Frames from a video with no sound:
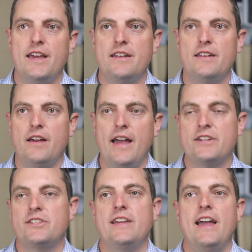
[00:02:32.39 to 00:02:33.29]
and
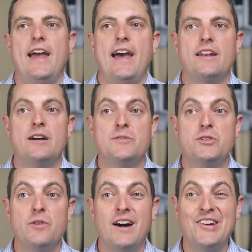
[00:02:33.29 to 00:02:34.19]
actually add up
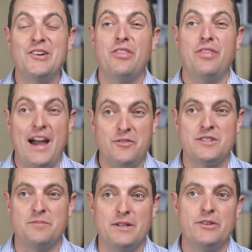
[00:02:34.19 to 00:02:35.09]
to
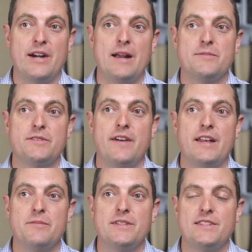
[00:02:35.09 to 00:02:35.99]
100,000 milligrams of
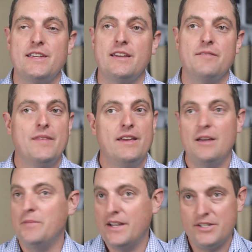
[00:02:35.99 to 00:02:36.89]
vitamin C.
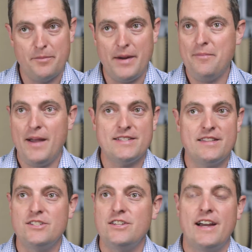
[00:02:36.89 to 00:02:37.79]
And because you're bypassing
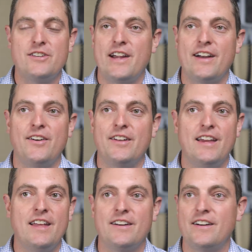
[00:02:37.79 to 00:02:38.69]
the GI tract
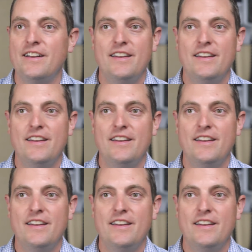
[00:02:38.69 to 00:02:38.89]
altogether,